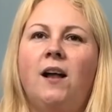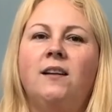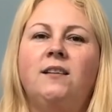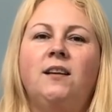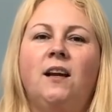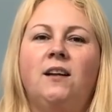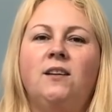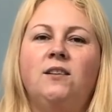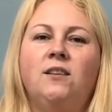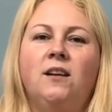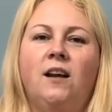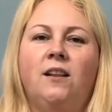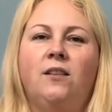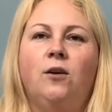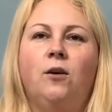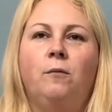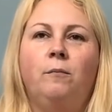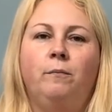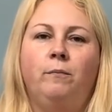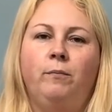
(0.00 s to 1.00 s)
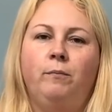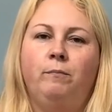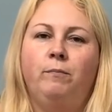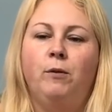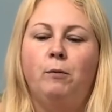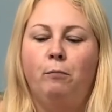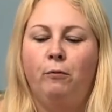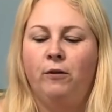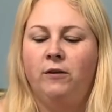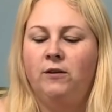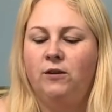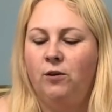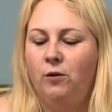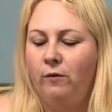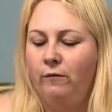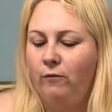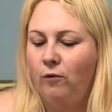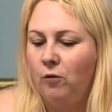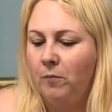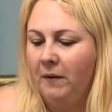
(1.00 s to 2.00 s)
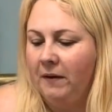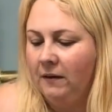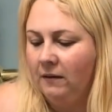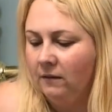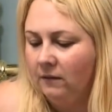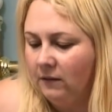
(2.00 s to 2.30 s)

I tend to let the printer do it for me.